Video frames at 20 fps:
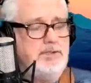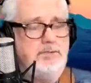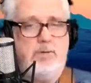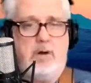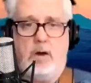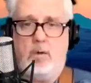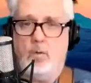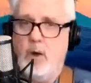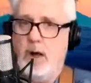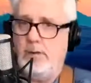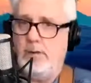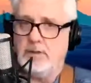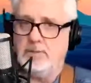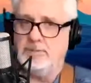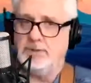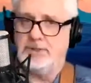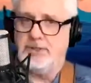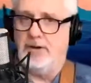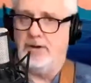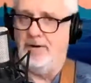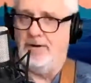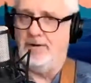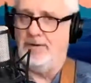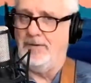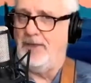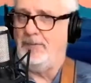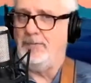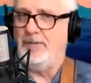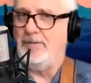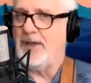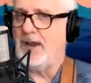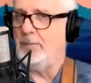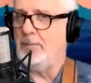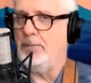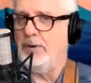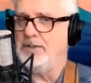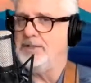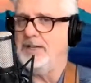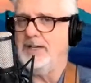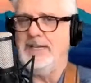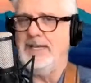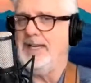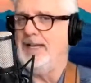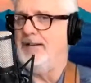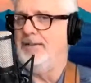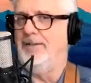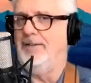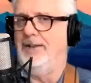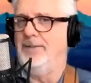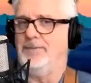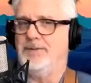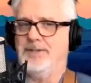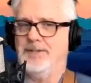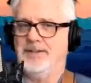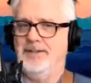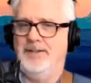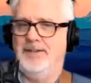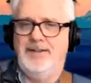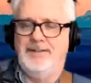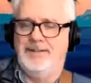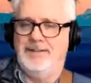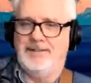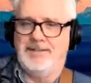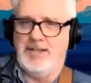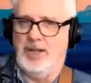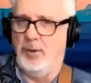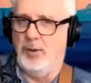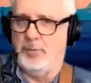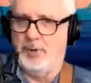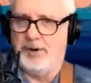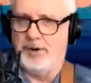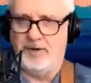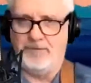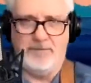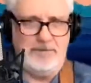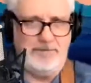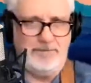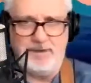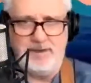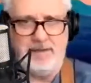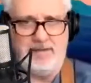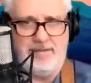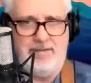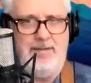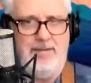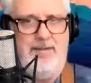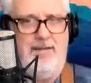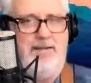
do our welcome song, and then we've got a bunch of neat clips to celebrate our 50th